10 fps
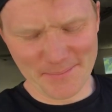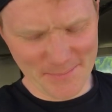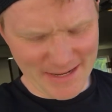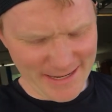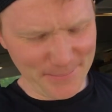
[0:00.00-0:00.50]

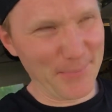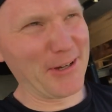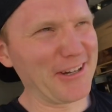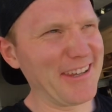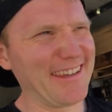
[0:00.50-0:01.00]
My
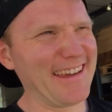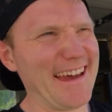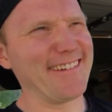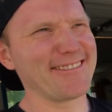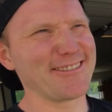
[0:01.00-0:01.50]
buddy
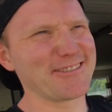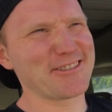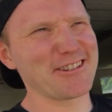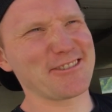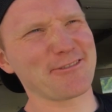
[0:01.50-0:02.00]
Avdu
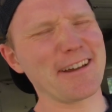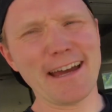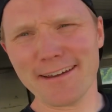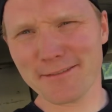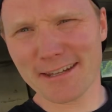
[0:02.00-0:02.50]
just
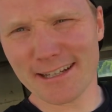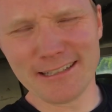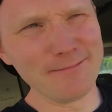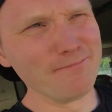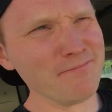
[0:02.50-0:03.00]
arrived.
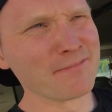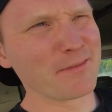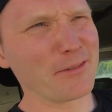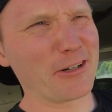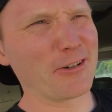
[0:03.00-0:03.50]

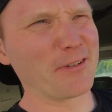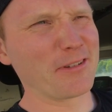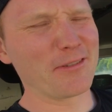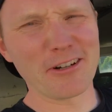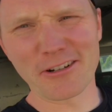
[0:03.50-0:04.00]
You're going
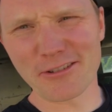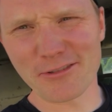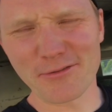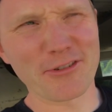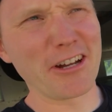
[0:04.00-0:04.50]
to the Hanke
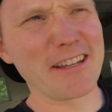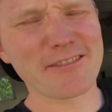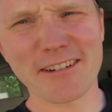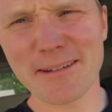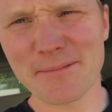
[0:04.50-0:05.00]
soon for ice
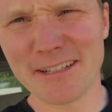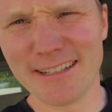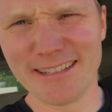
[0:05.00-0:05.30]
cream.